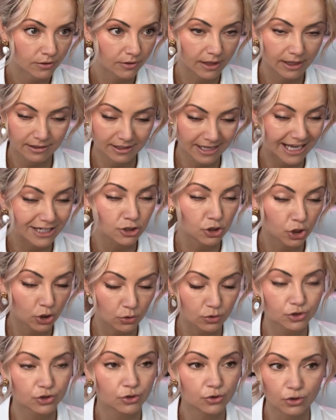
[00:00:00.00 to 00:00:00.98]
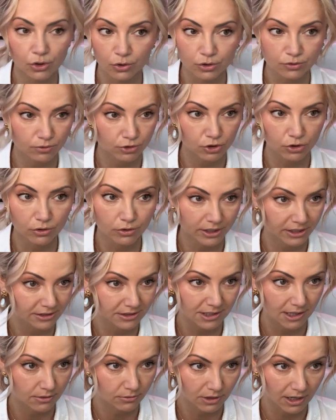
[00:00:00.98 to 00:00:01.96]
That that knows you, knows what you look and
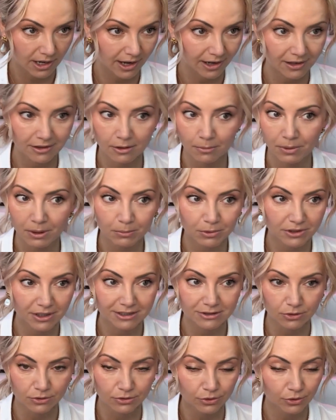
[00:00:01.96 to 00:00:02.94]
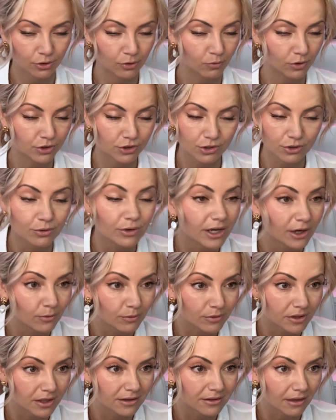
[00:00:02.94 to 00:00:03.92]
sound like. And the people that don't know you, what do you care
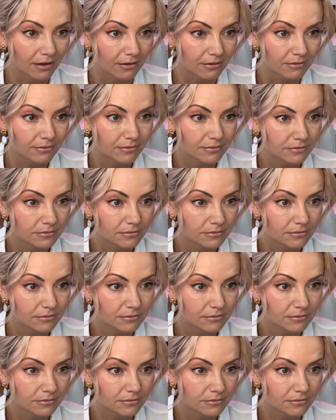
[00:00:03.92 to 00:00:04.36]
what they think?